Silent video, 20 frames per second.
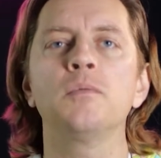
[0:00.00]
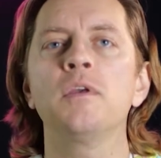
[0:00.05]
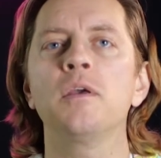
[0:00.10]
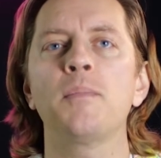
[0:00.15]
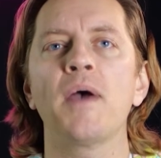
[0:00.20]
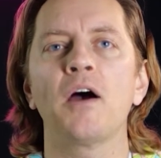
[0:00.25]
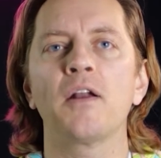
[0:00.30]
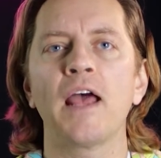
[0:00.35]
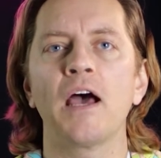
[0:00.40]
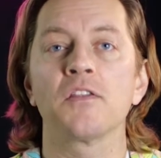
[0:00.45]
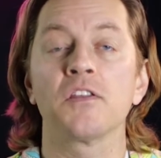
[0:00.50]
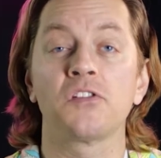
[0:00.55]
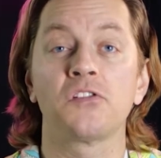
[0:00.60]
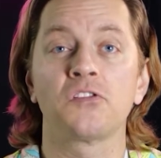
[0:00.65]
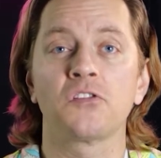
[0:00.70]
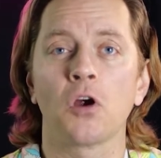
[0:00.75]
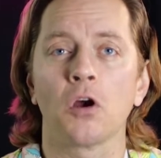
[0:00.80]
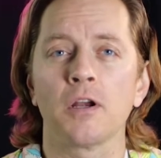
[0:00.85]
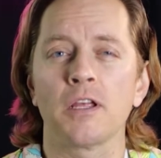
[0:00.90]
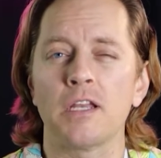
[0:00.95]
to me about how this
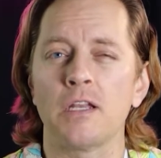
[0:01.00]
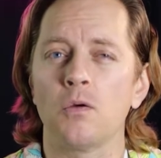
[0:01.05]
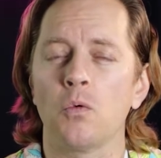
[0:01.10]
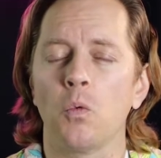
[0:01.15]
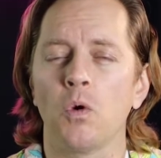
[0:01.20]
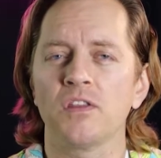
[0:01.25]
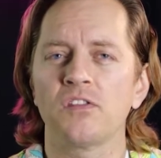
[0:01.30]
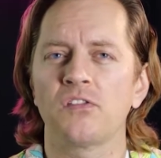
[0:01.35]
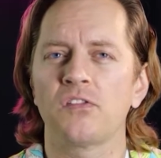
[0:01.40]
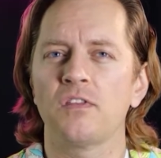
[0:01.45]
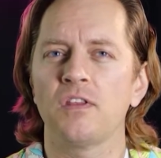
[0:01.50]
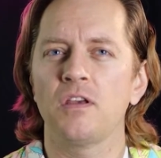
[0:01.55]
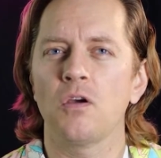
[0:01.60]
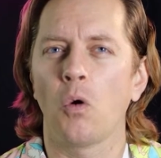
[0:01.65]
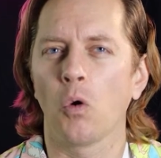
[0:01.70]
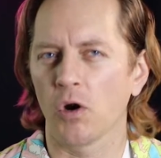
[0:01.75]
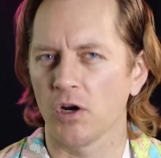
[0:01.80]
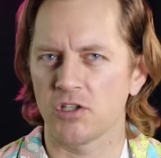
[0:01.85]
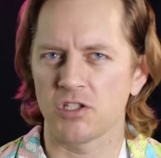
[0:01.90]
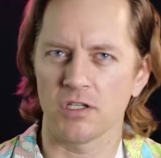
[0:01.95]
started. What's the
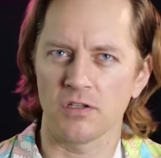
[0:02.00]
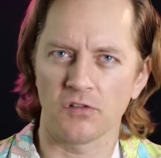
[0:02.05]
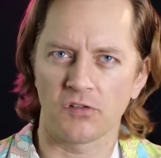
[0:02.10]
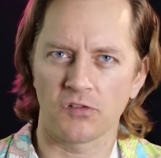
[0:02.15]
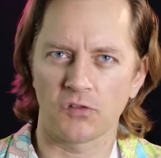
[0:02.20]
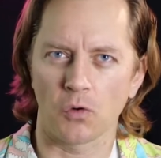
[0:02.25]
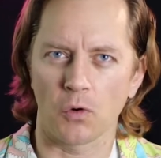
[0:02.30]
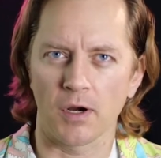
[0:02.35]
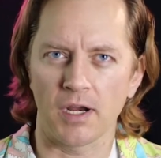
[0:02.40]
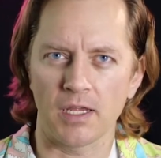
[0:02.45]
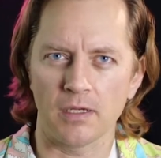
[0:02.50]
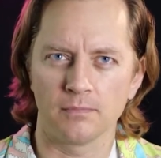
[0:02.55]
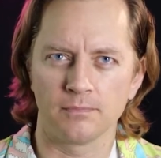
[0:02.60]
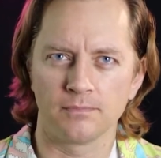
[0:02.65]
origin story?